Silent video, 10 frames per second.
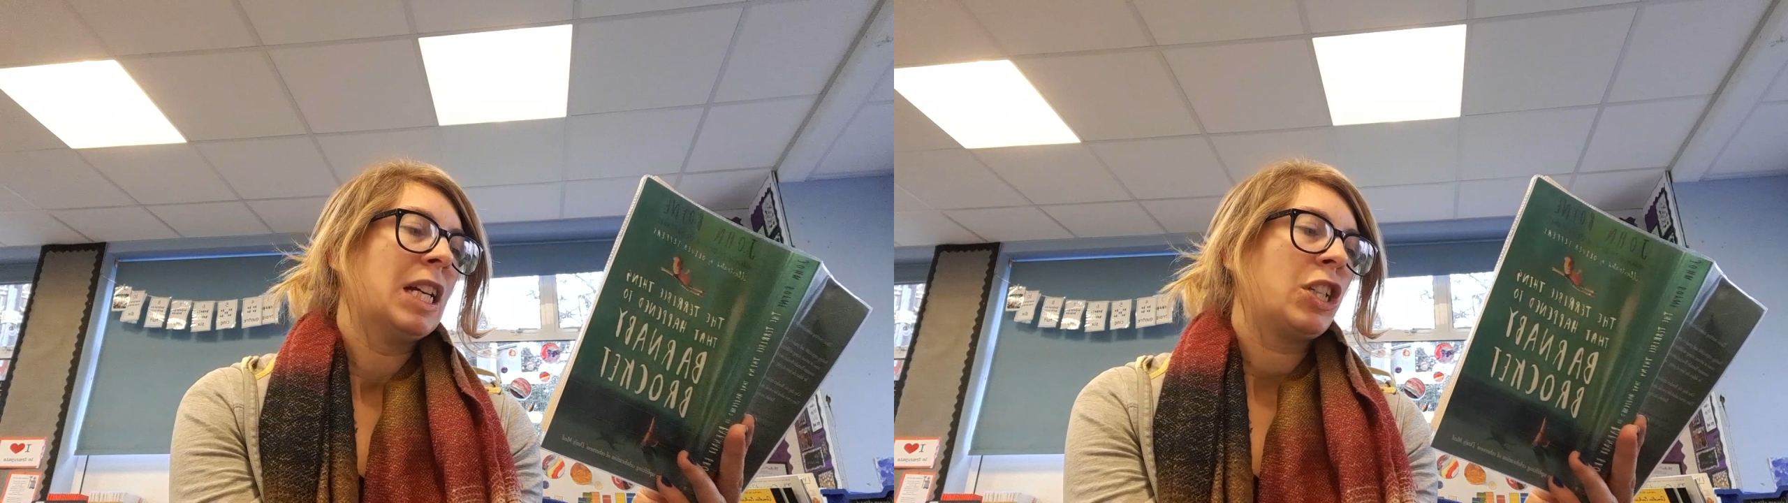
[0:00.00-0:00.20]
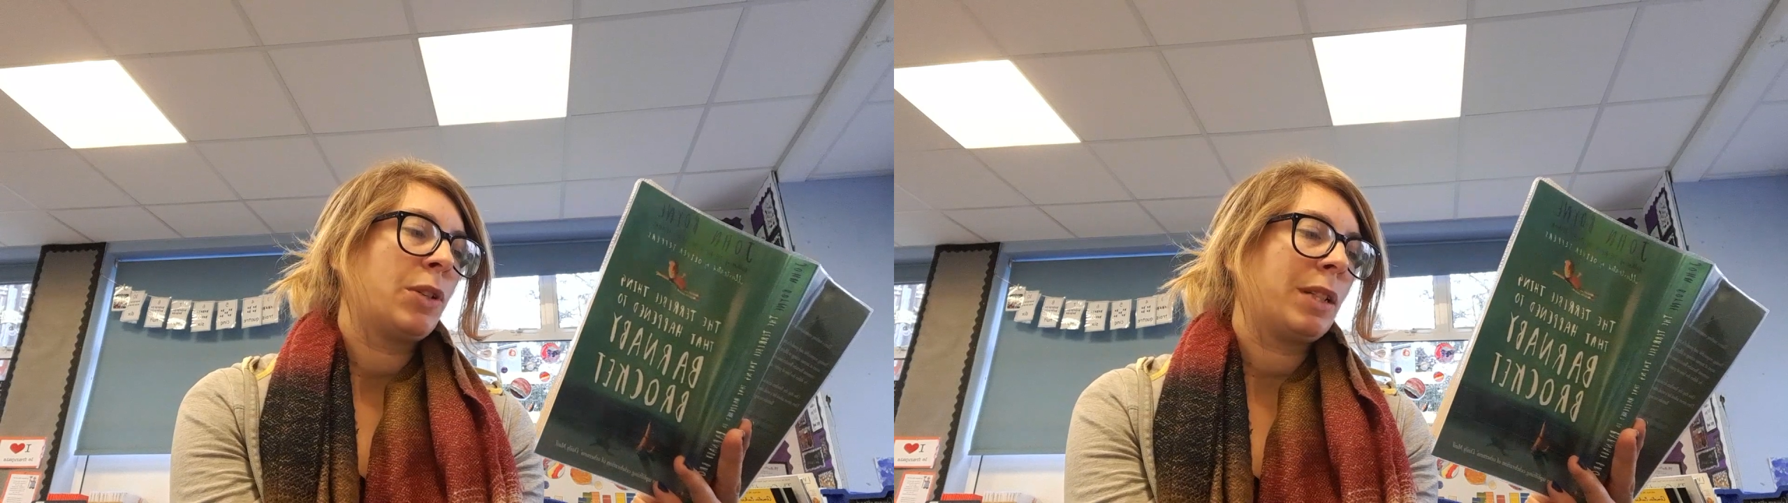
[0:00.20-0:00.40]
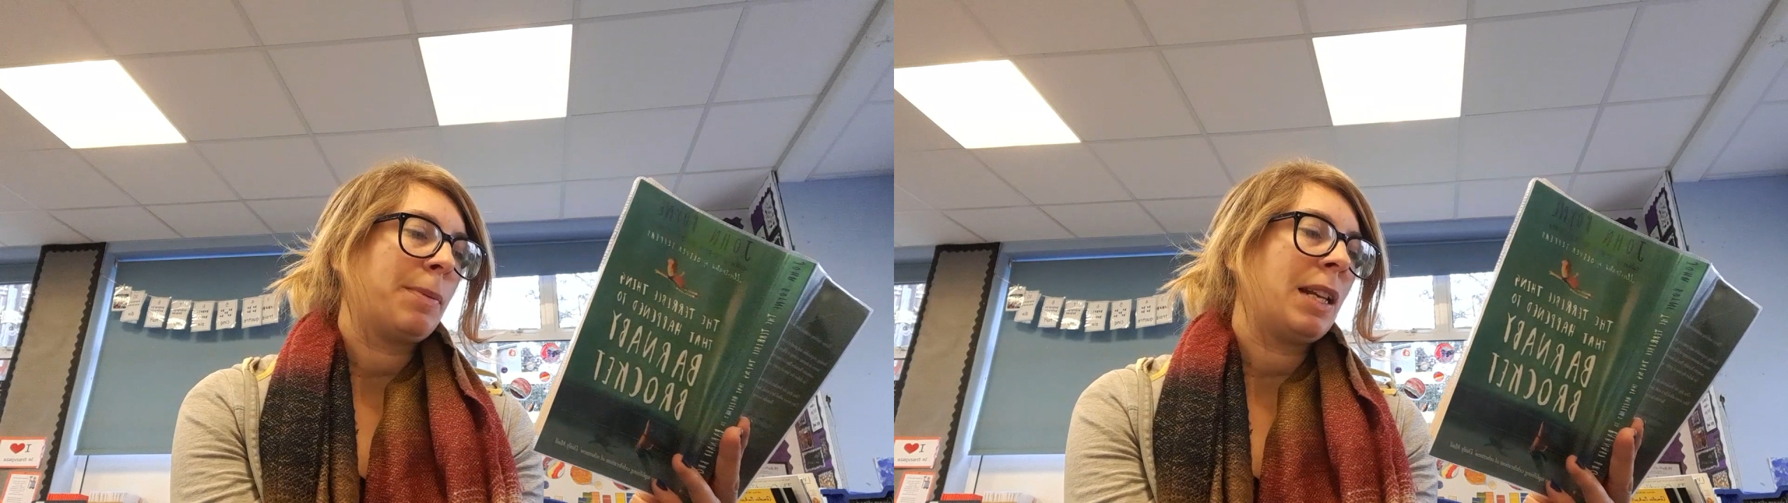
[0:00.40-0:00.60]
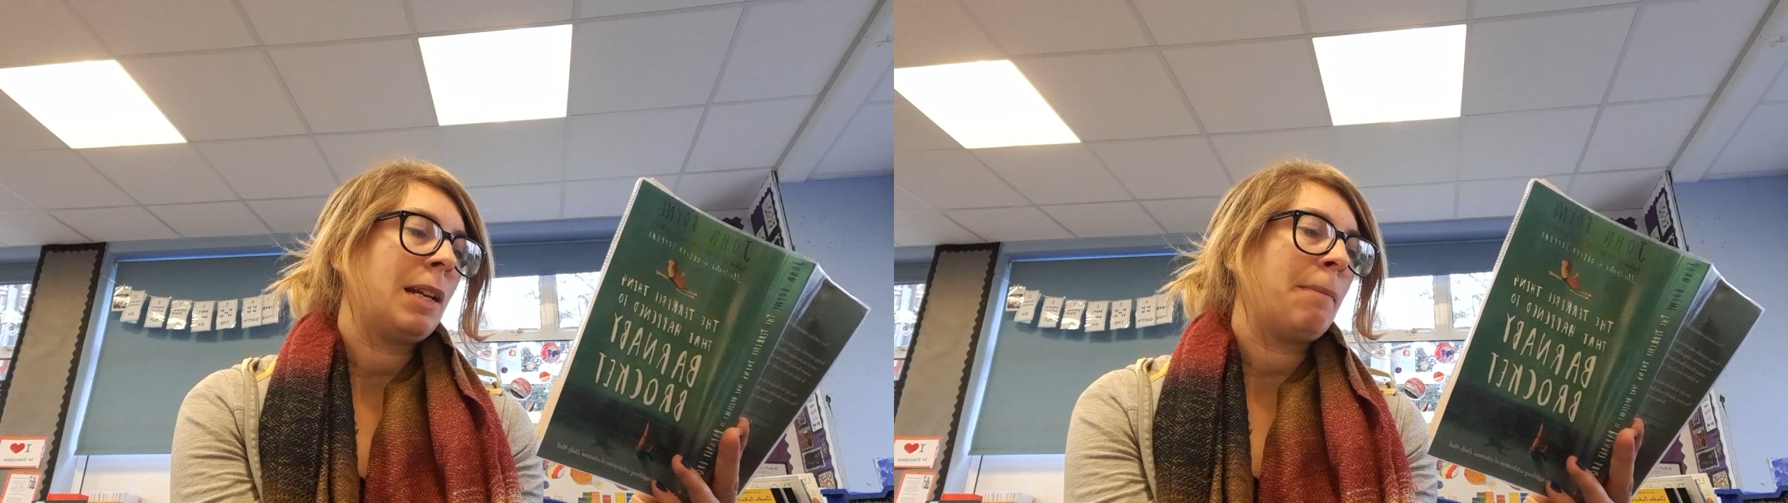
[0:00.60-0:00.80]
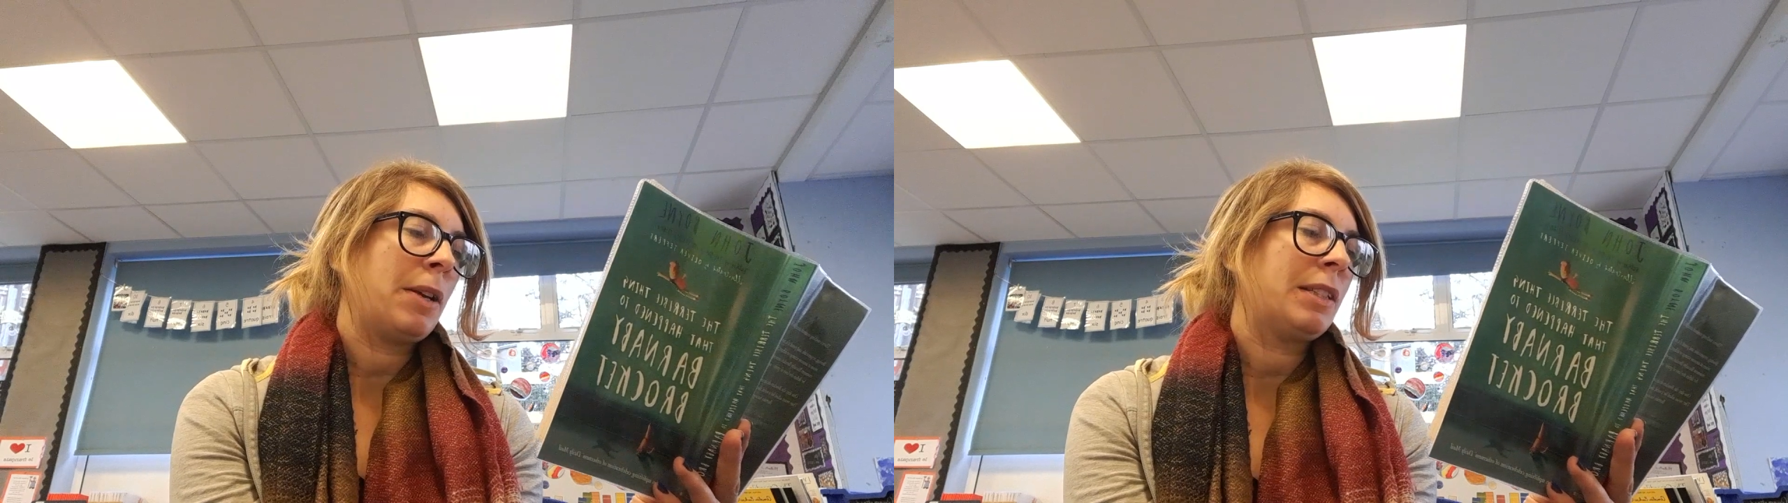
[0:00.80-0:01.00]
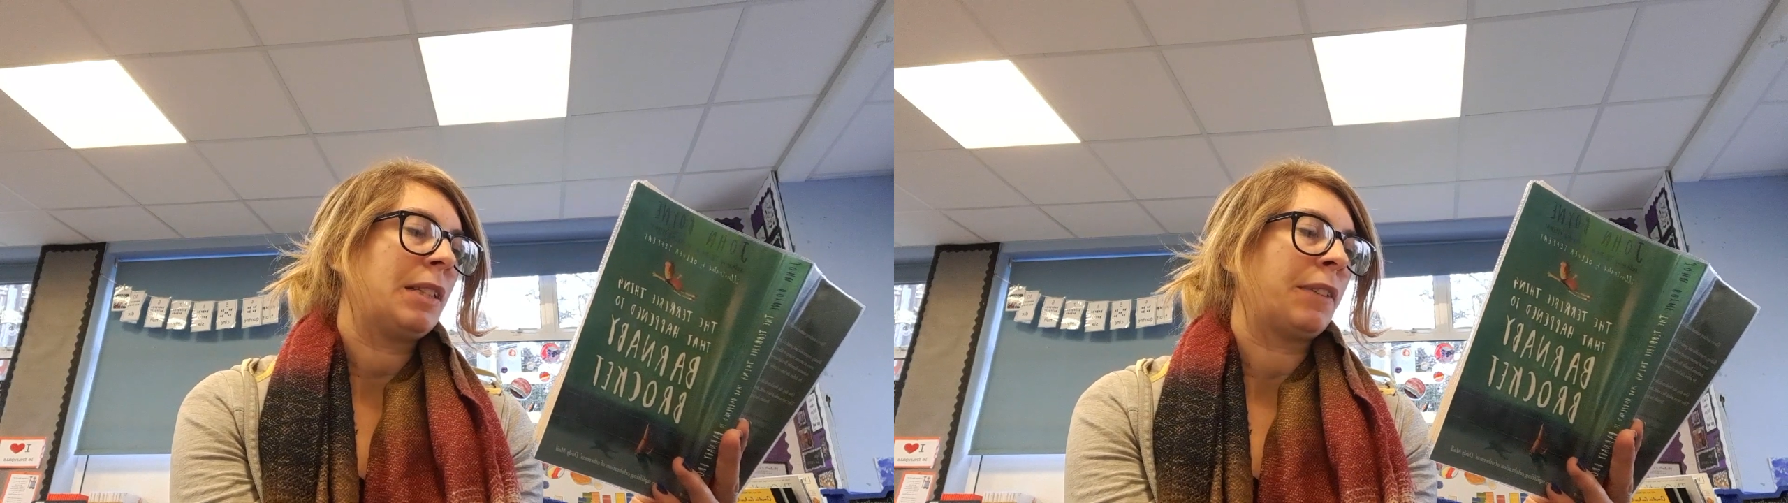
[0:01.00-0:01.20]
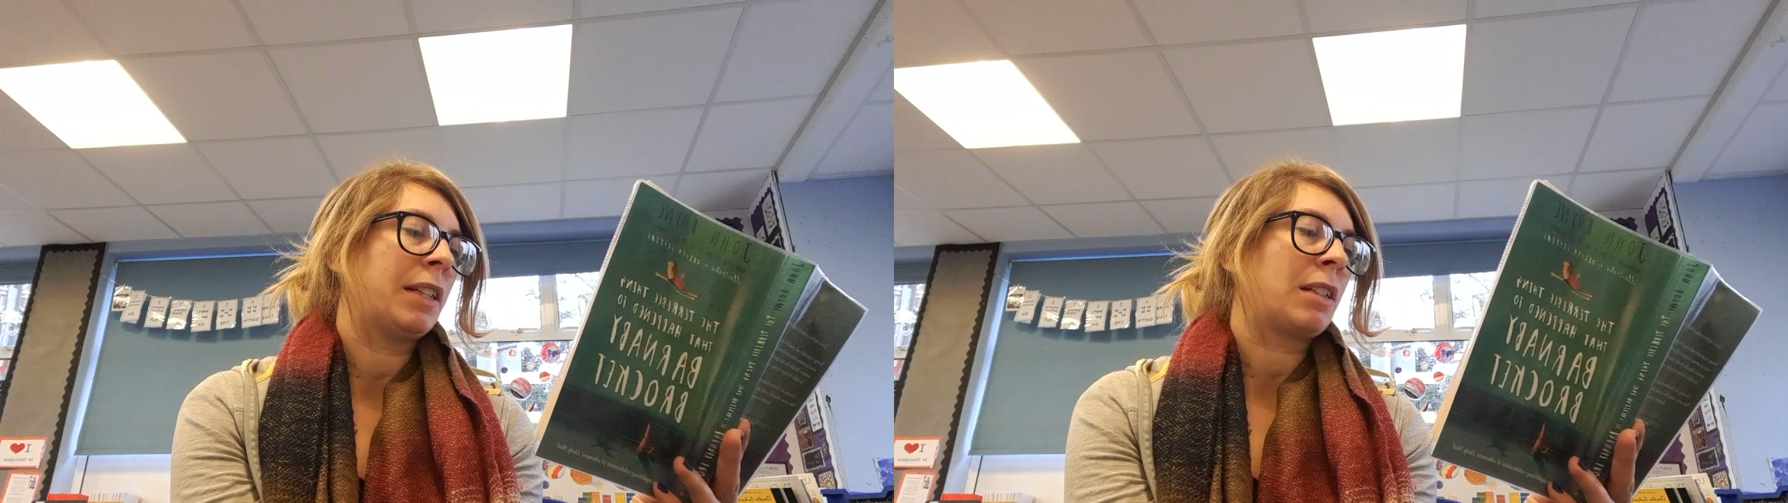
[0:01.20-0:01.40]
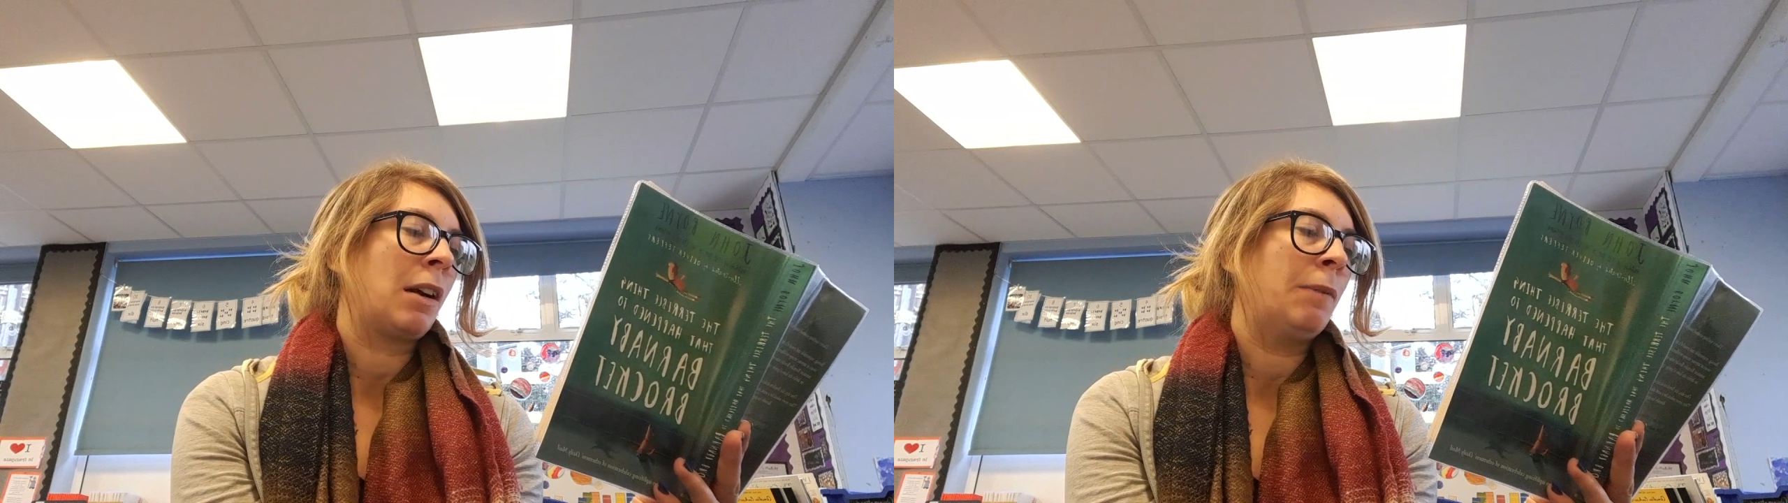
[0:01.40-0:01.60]
she was spending most of her
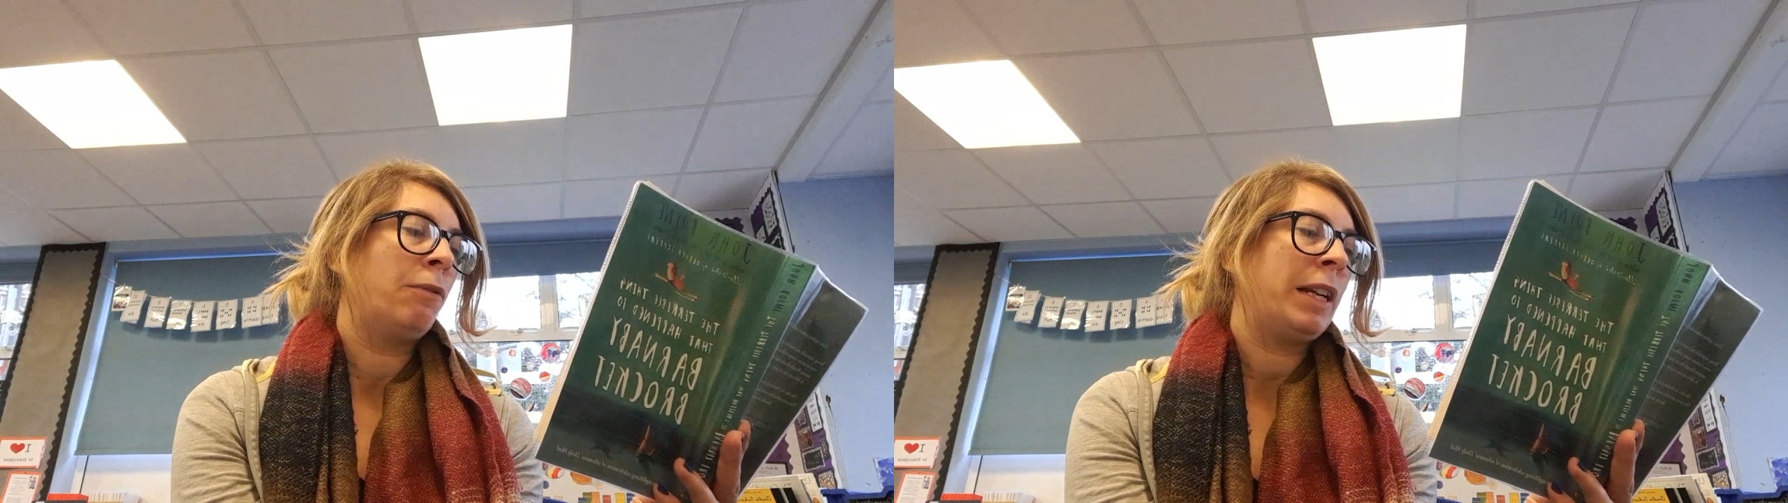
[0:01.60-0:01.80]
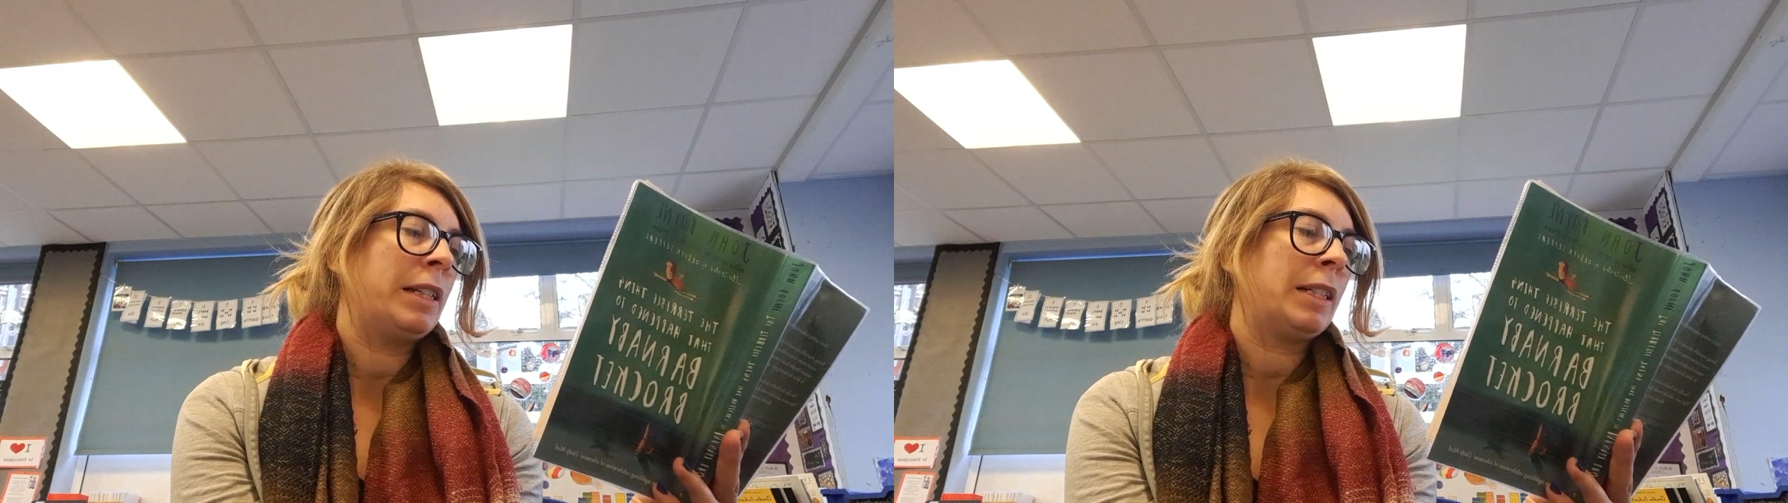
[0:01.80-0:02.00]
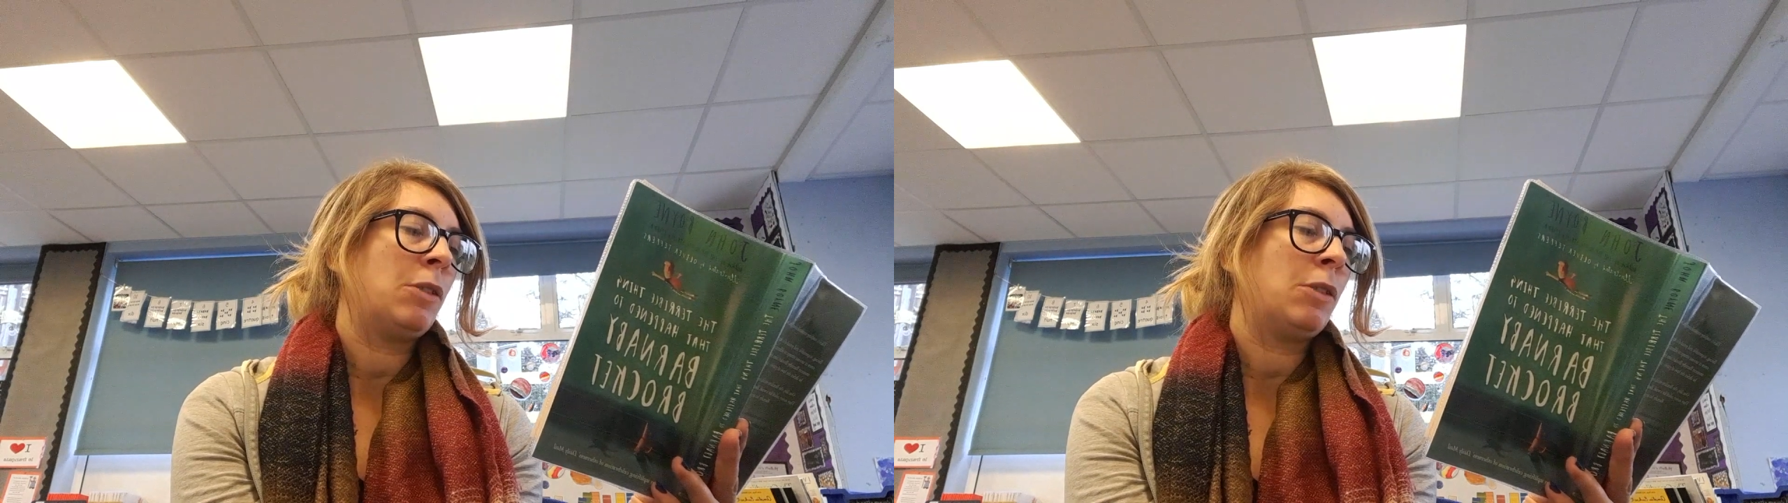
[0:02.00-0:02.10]
time reading